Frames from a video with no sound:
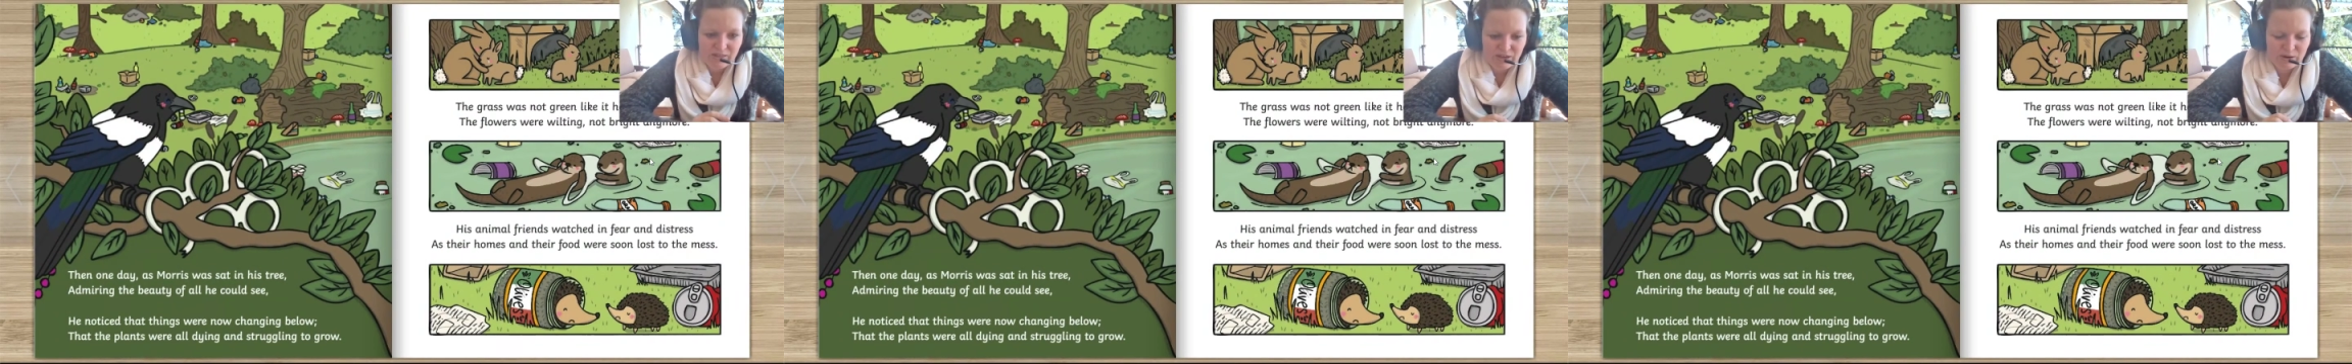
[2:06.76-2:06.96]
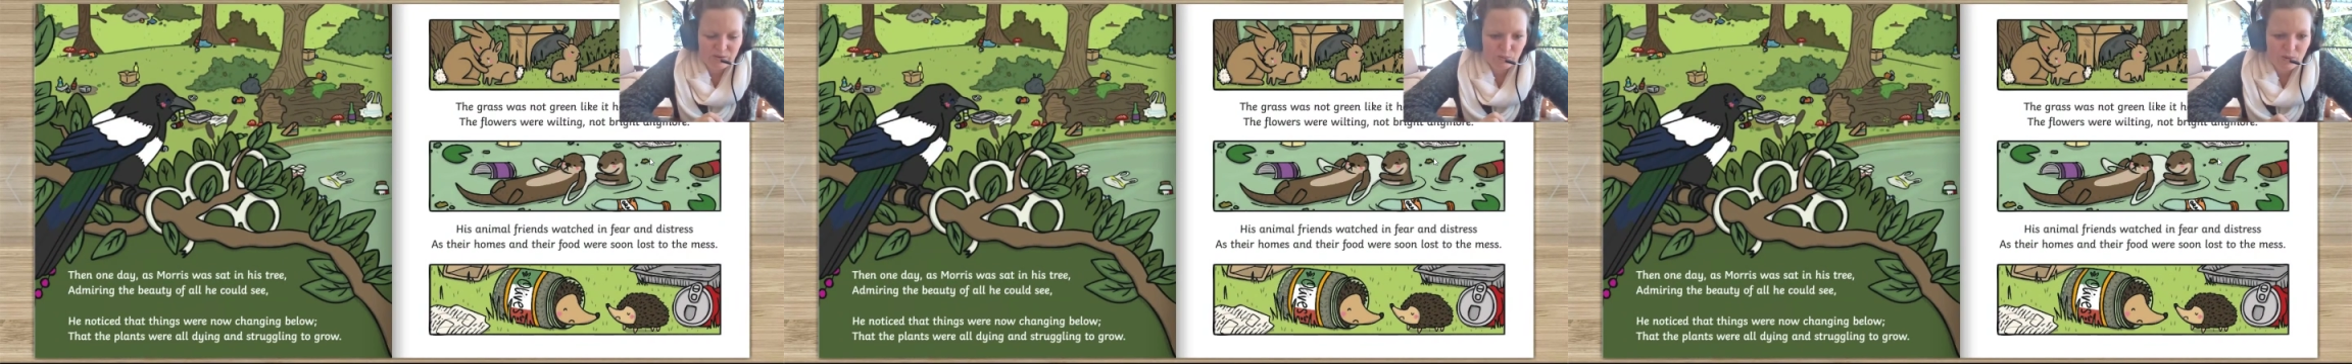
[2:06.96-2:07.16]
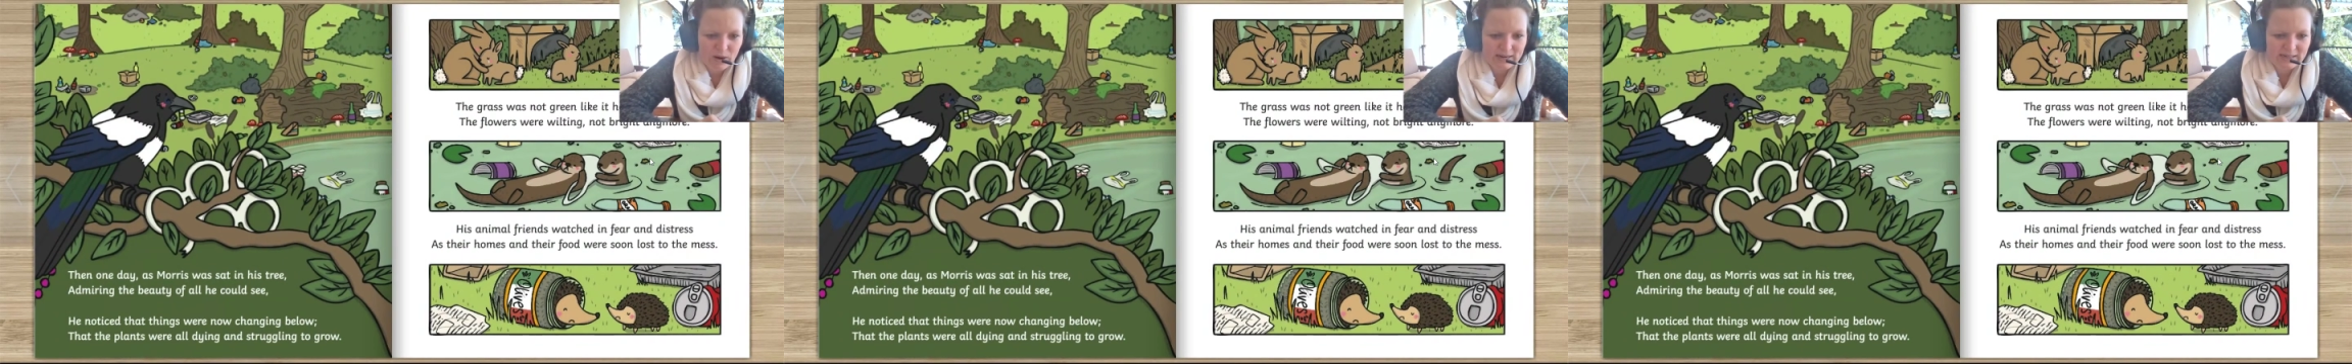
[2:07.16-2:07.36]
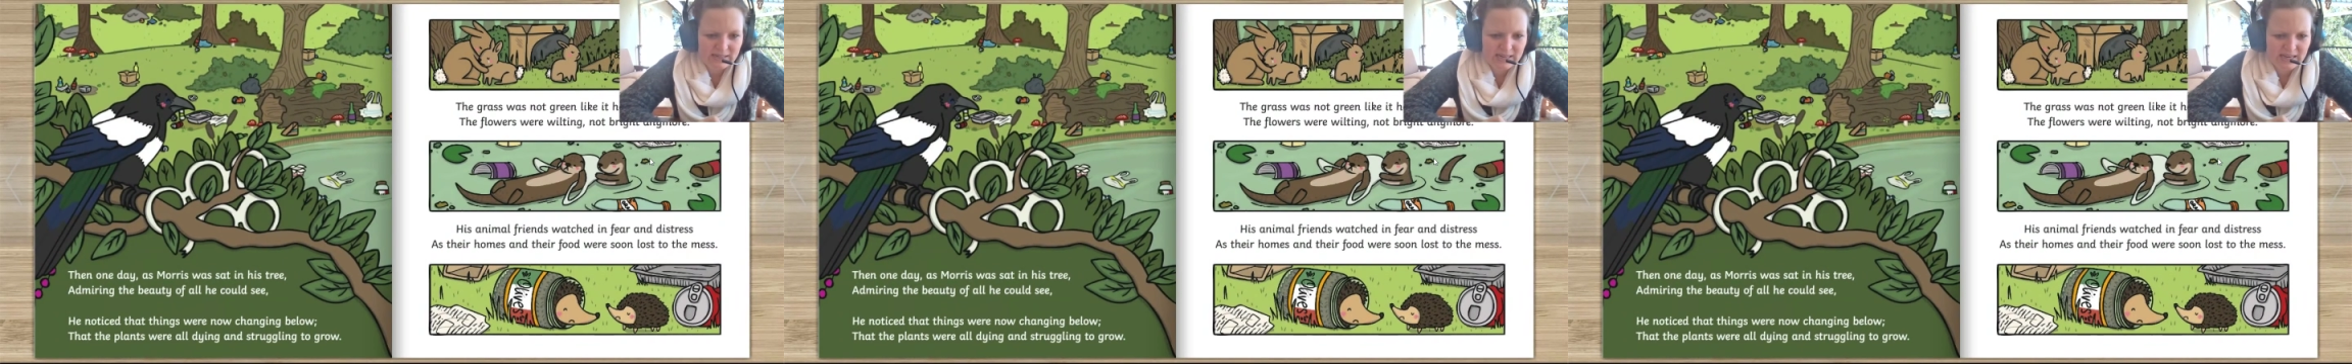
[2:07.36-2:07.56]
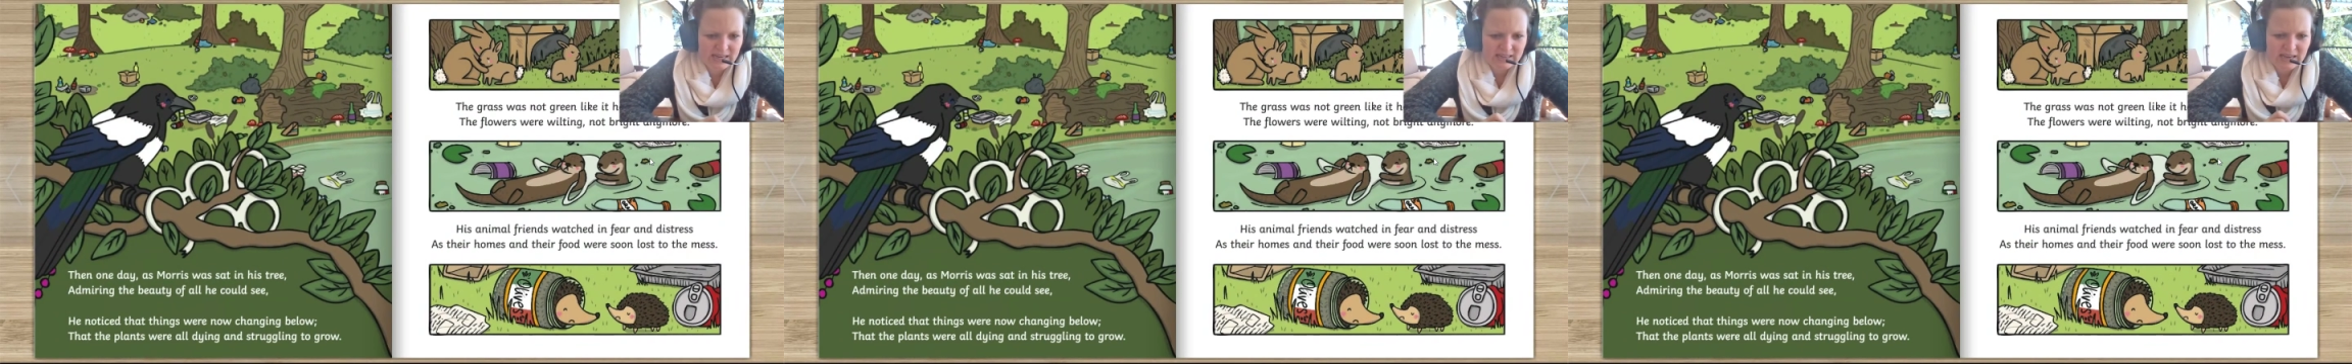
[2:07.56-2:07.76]
Then one
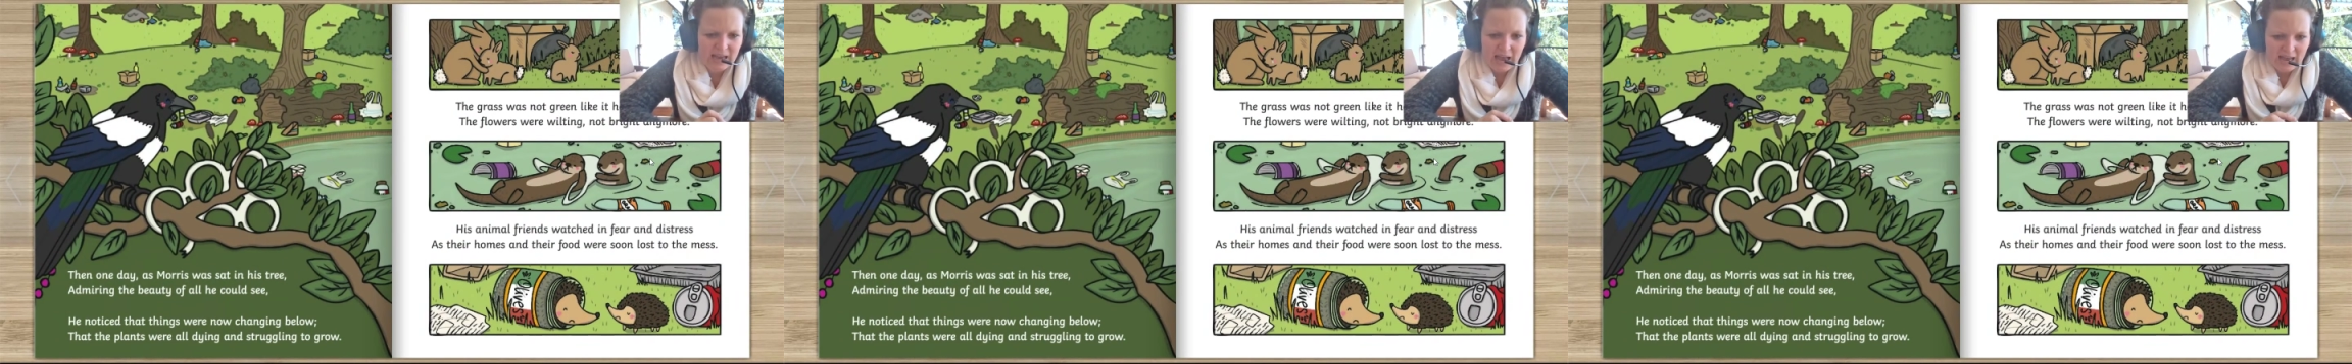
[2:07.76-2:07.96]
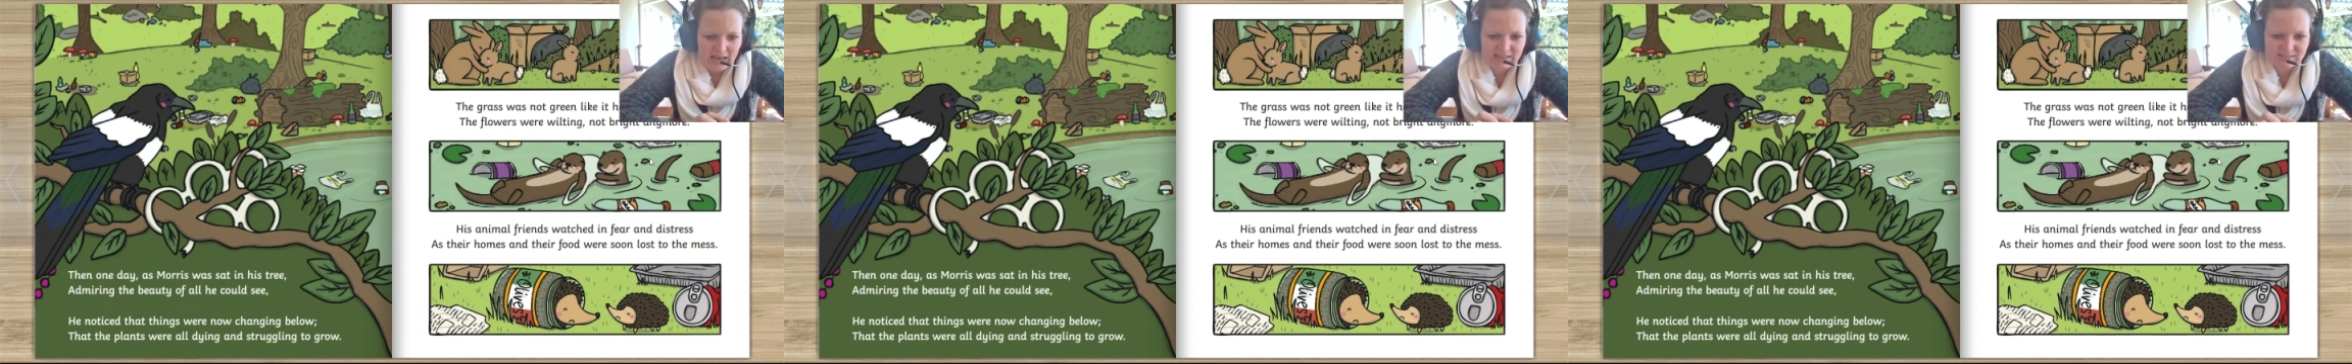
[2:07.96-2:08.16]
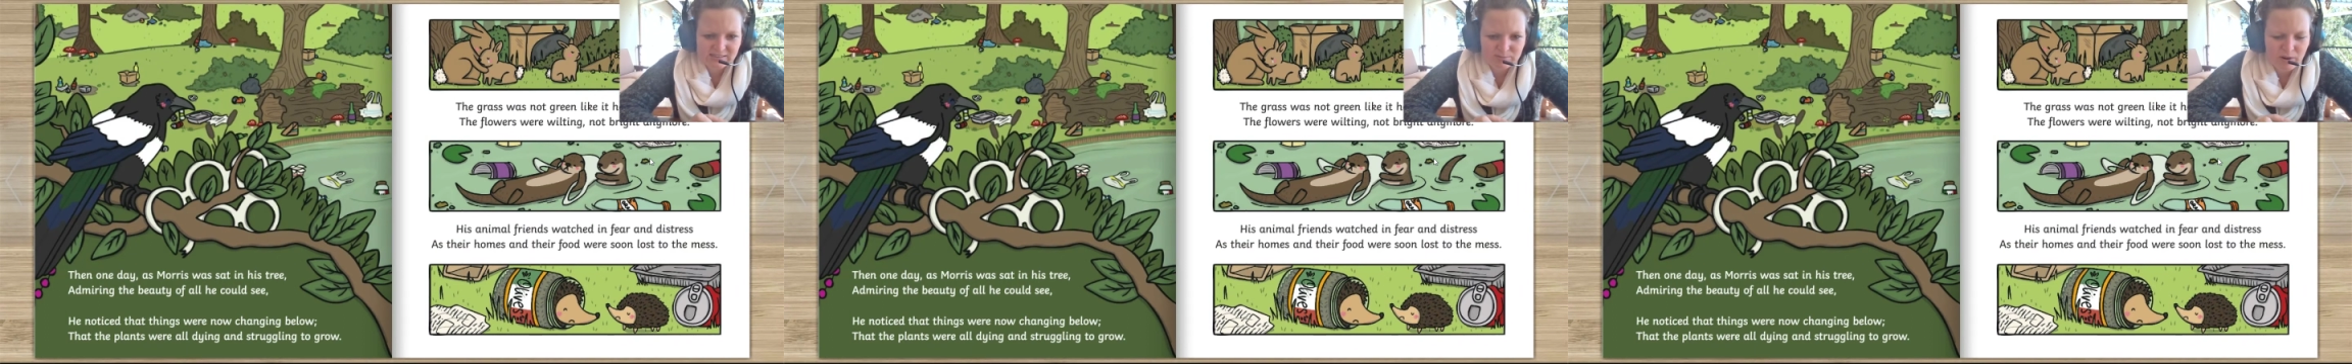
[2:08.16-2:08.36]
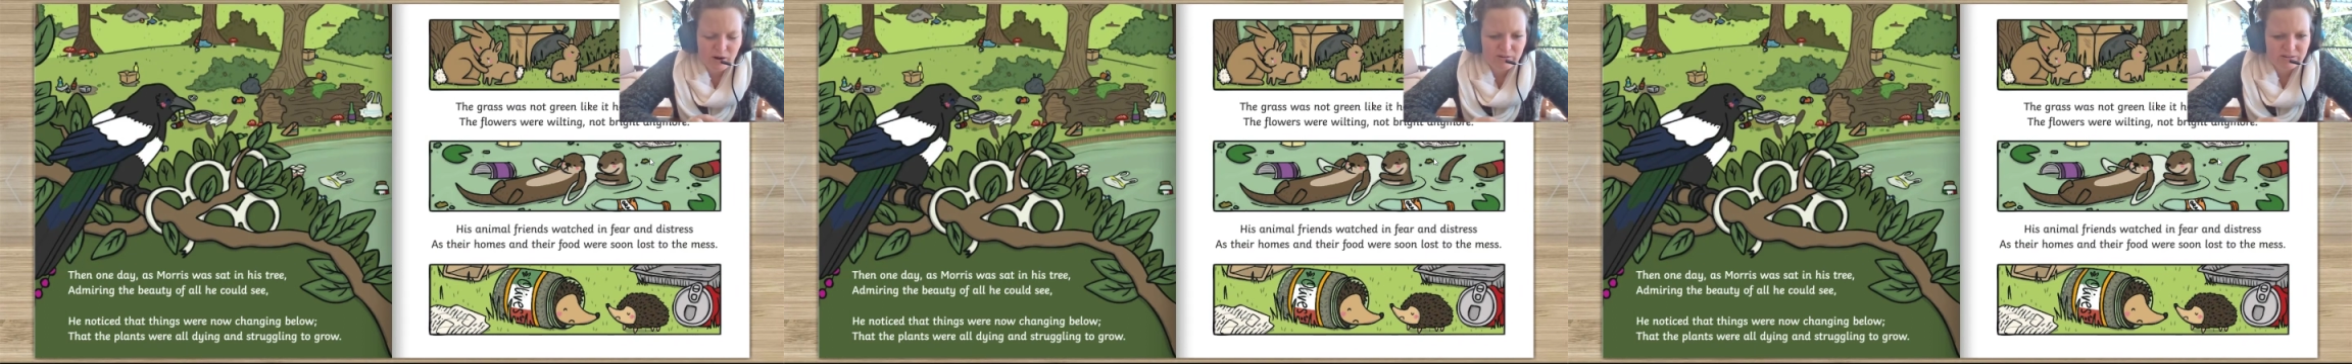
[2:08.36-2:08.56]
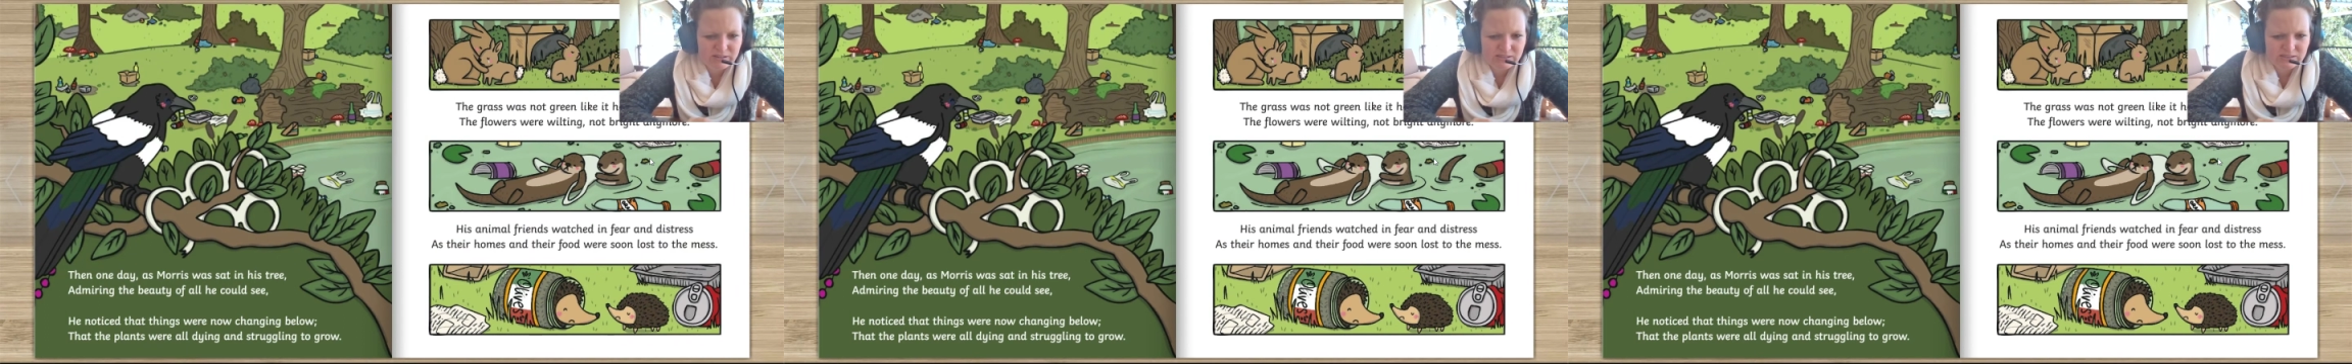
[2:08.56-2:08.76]
day, as
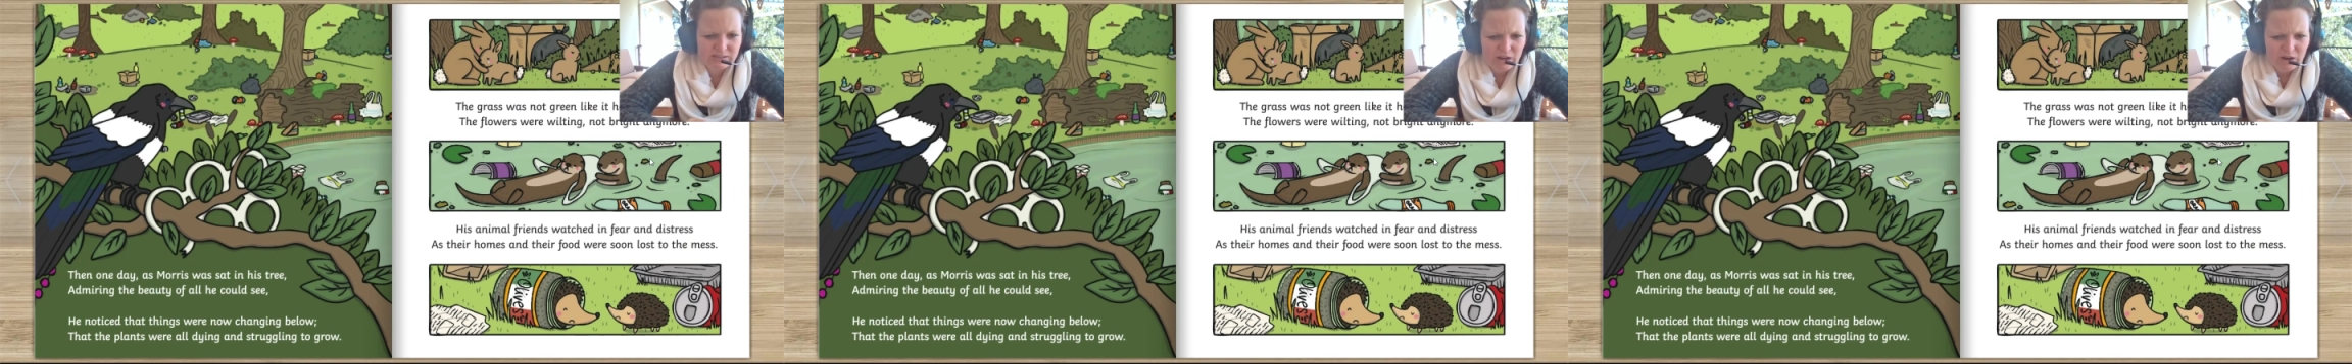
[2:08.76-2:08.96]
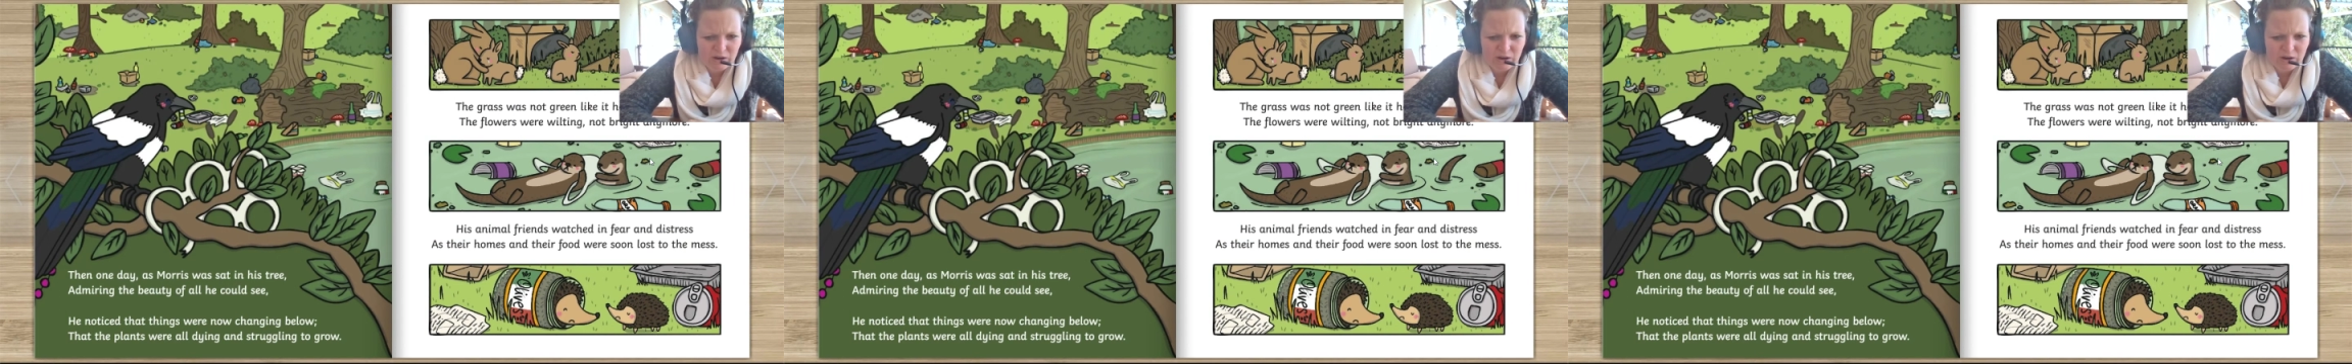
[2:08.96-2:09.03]
Morris